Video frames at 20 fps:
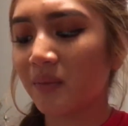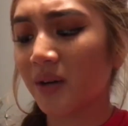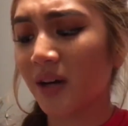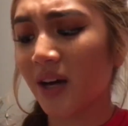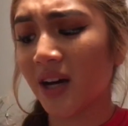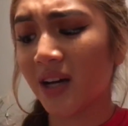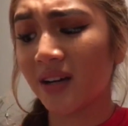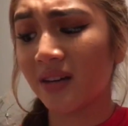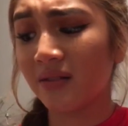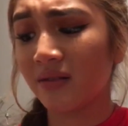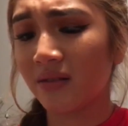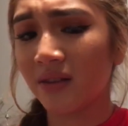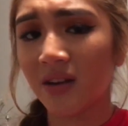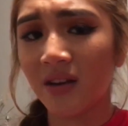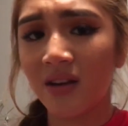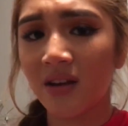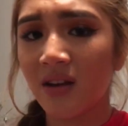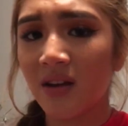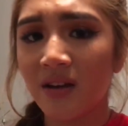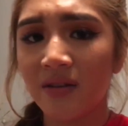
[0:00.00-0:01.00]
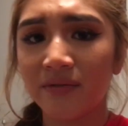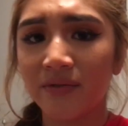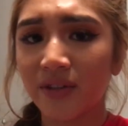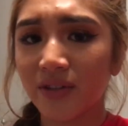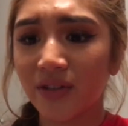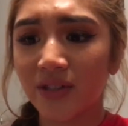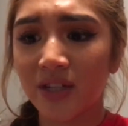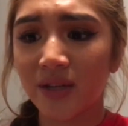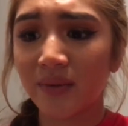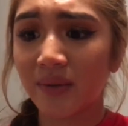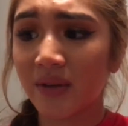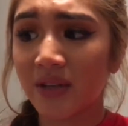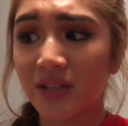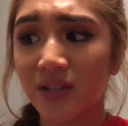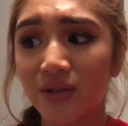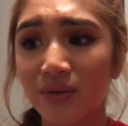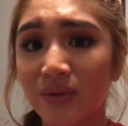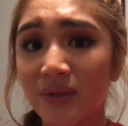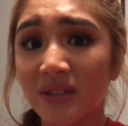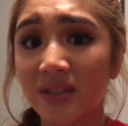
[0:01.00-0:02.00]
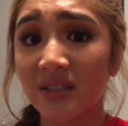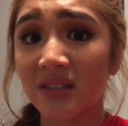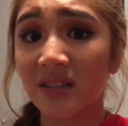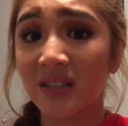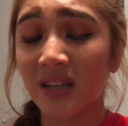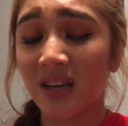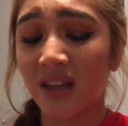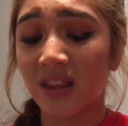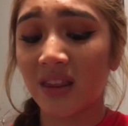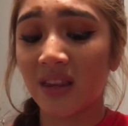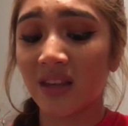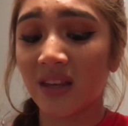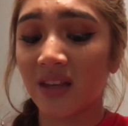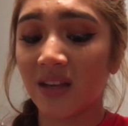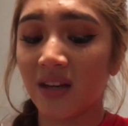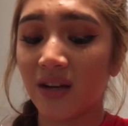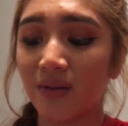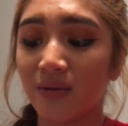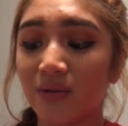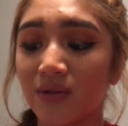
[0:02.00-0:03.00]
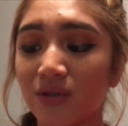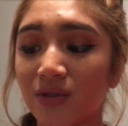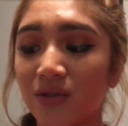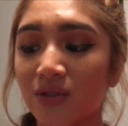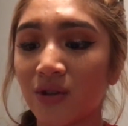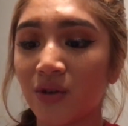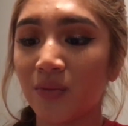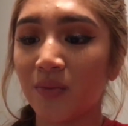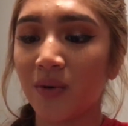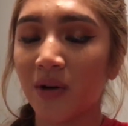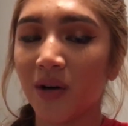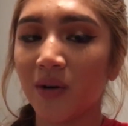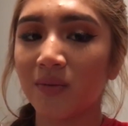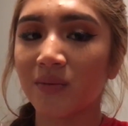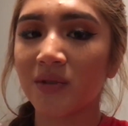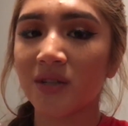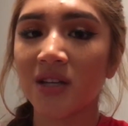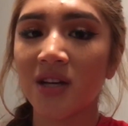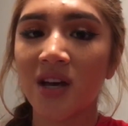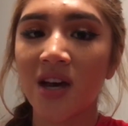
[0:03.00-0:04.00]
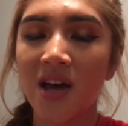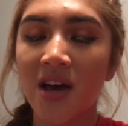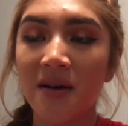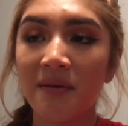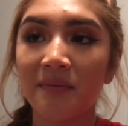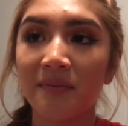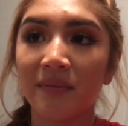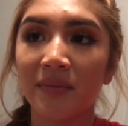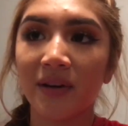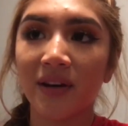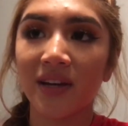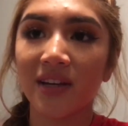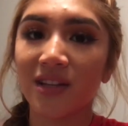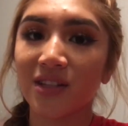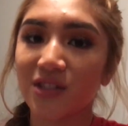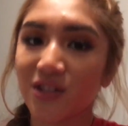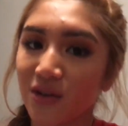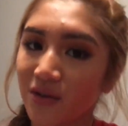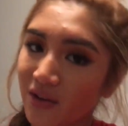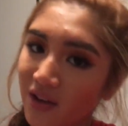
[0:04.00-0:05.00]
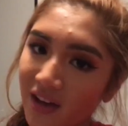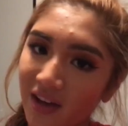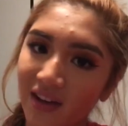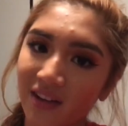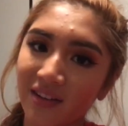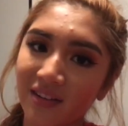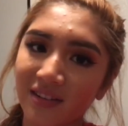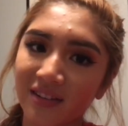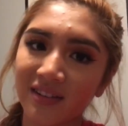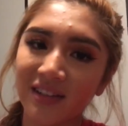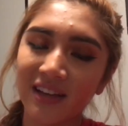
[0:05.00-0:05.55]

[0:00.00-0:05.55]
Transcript: But I didn't videotape it because there was nothing and I was so bummed. But it's okay.